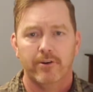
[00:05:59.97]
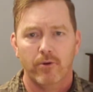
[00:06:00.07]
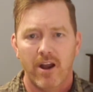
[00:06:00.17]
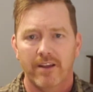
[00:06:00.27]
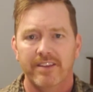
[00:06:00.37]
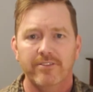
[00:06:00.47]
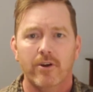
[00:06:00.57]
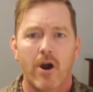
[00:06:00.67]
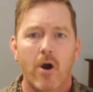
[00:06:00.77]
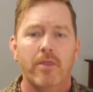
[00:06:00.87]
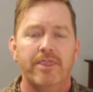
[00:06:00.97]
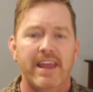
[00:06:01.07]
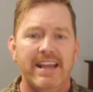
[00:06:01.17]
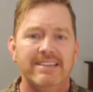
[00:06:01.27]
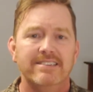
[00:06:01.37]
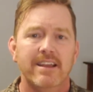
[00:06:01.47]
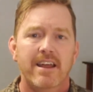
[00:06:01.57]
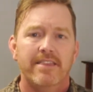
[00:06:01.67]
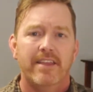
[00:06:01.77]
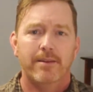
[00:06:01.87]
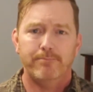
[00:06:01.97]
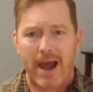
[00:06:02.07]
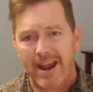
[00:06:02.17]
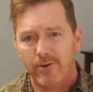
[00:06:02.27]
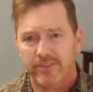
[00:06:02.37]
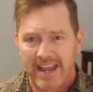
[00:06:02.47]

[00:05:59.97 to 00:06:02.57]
are wrong. These are all things that the buyer's